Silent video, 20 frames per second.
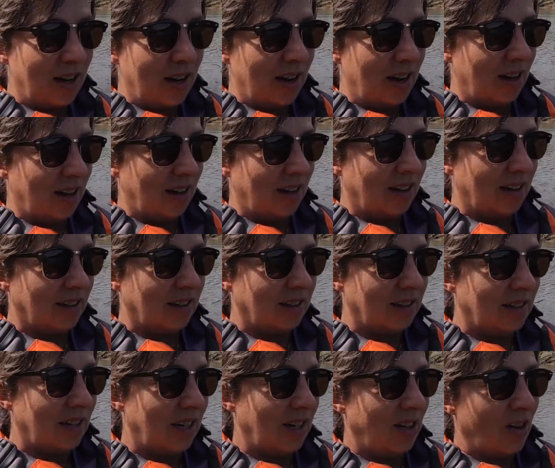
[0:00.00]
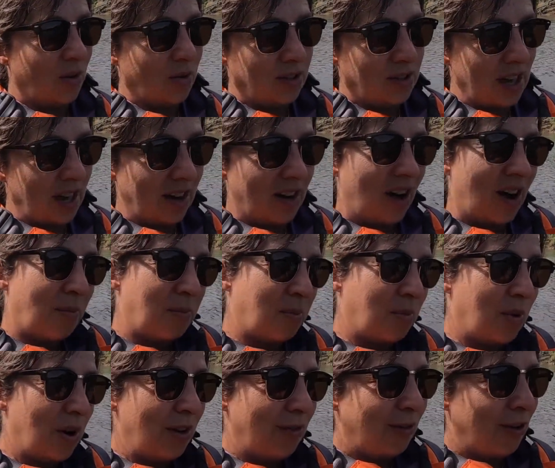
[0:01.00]
I can always head
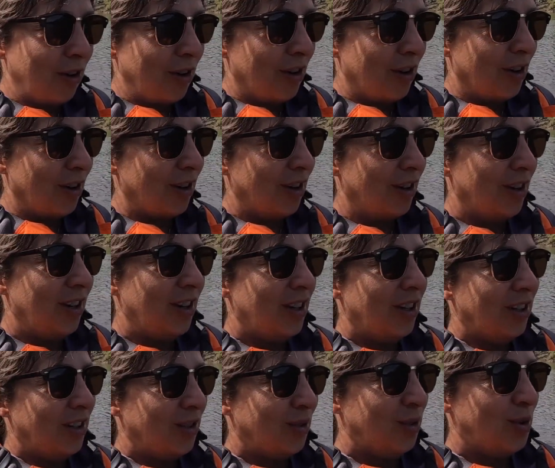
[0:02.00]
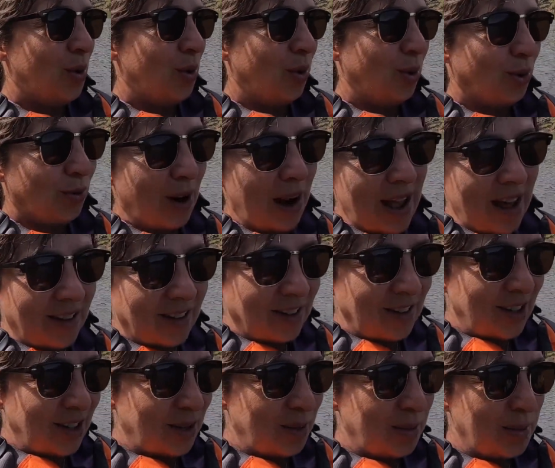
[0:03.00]
upriver, tool around a
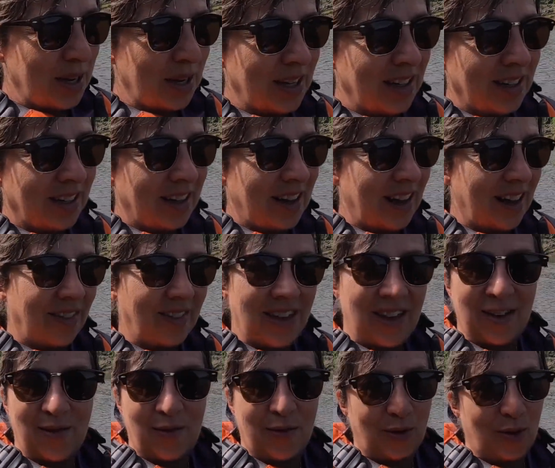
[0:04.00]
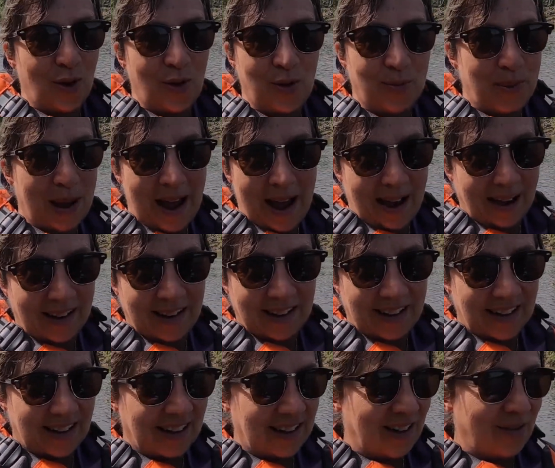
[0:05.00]
little bit, and then float back.
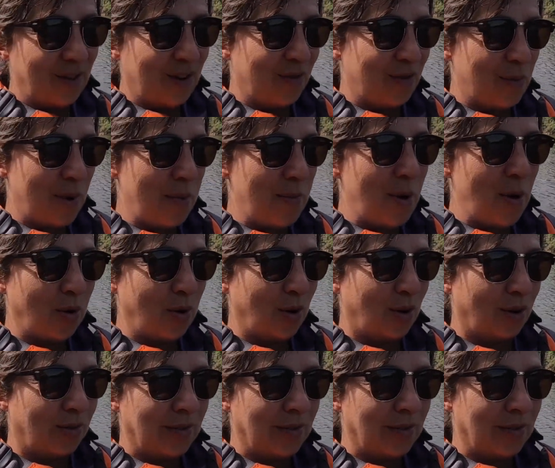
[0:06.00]
And even if my motor